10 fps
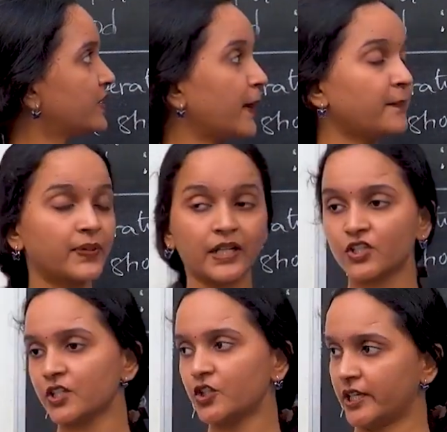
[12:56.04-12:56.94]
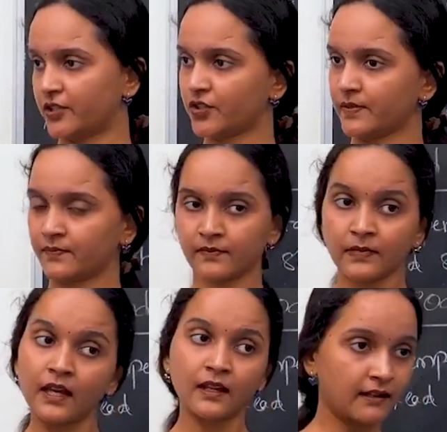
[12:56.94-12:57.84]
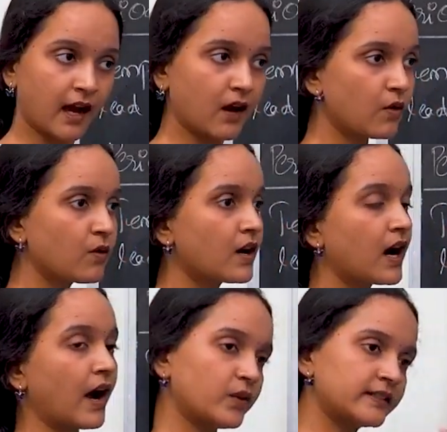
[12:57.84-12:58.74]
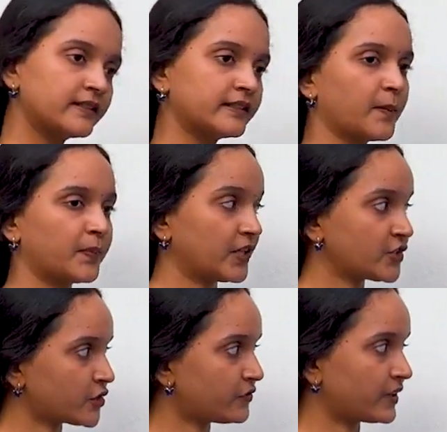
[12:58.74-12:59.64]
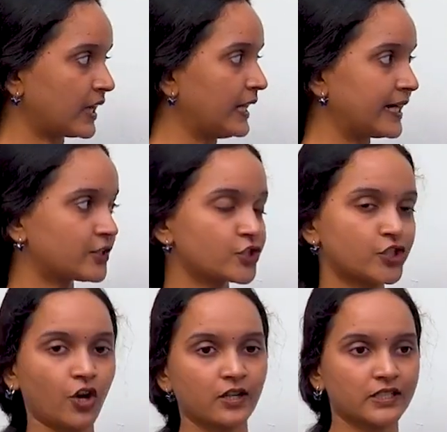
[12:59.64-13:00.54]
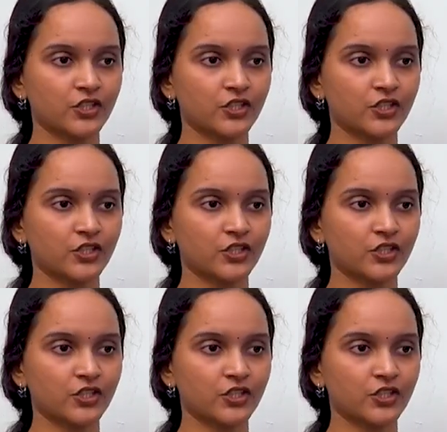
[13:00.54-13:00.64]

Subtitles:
temperature change. Now, how did the temperature for lead shots